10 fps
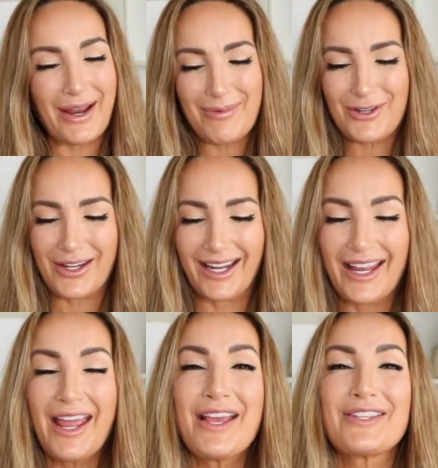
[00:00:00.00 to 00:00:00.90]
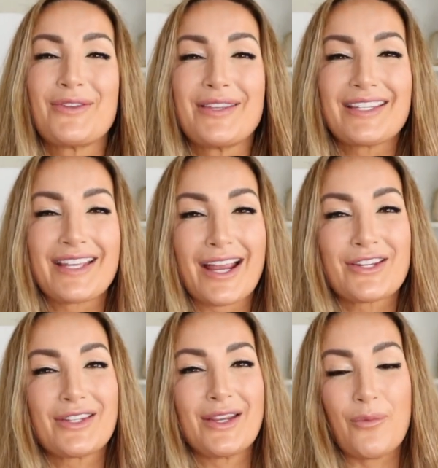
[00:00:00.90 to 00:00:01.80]
I appreciate it. So this is
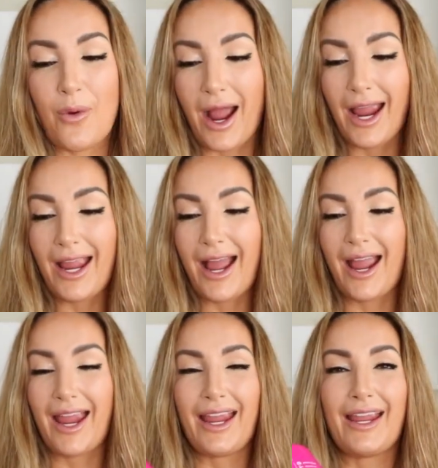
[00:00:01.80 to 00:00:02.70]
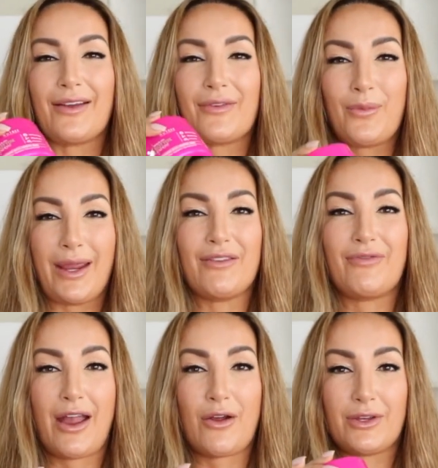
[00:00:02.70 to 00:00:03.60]
actually why I went and
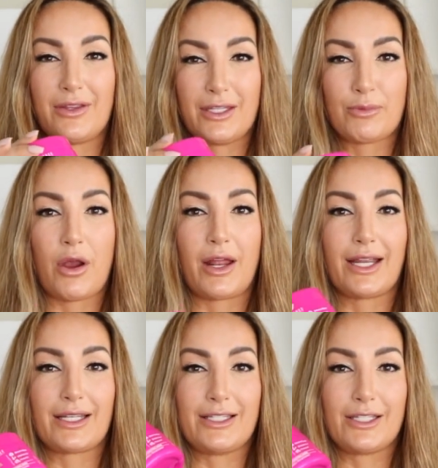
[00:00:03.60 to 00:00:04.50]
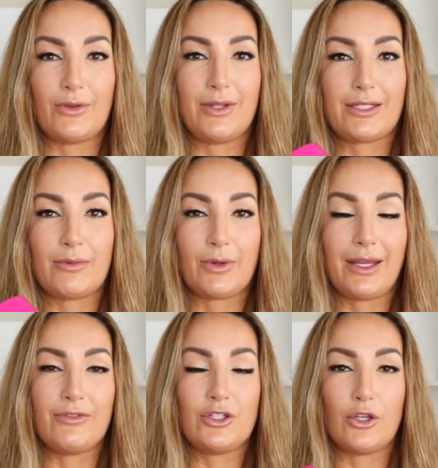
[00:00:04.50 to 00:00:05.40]
found this product. And so this
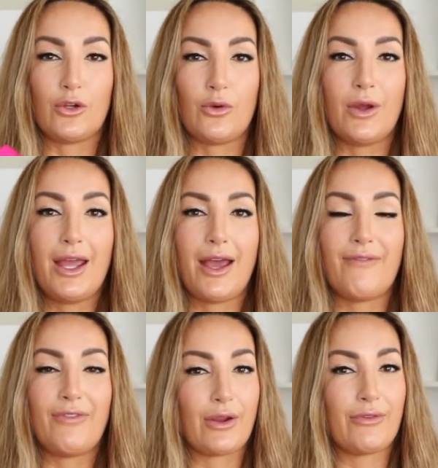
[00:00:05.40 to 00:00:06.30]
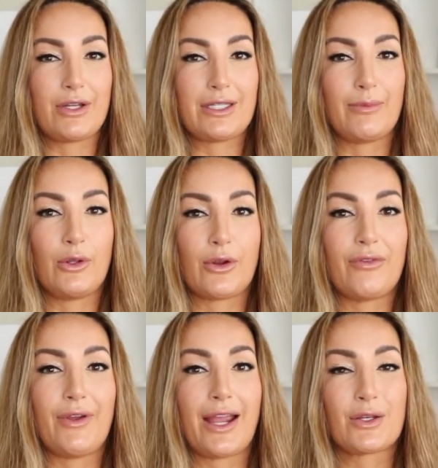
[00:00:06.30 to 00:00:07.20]
gives you a very, very similar
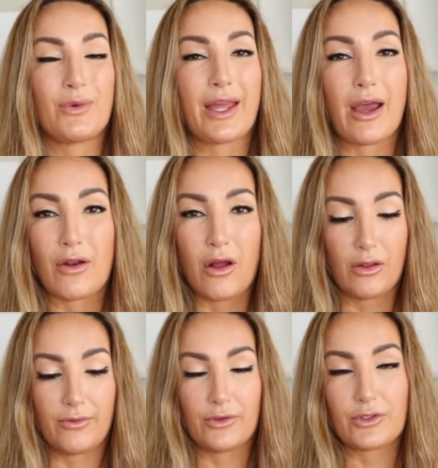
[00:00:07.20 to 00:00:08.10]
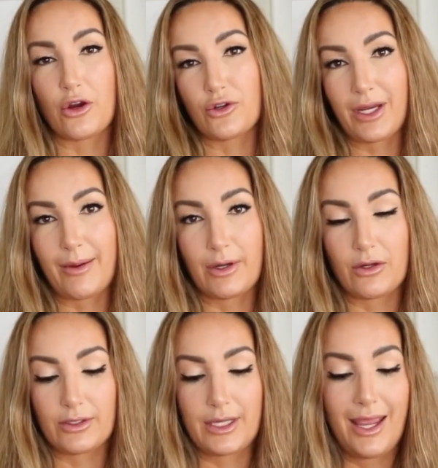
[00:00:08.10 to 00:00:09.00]
effect without all of those harsh
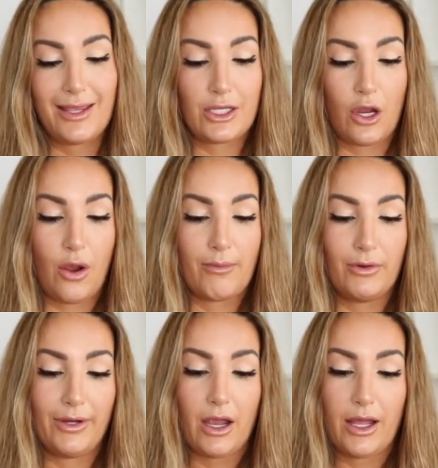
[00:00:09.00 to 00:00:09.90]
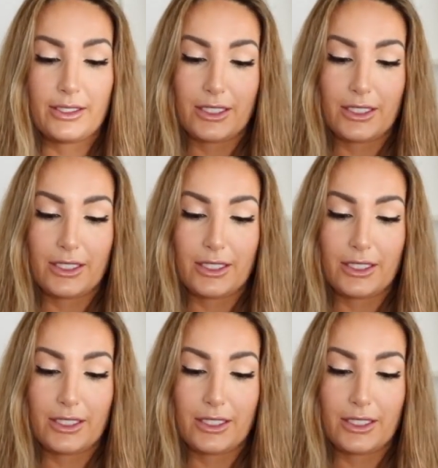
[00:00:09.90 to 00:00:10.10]
chemicals. So moving on.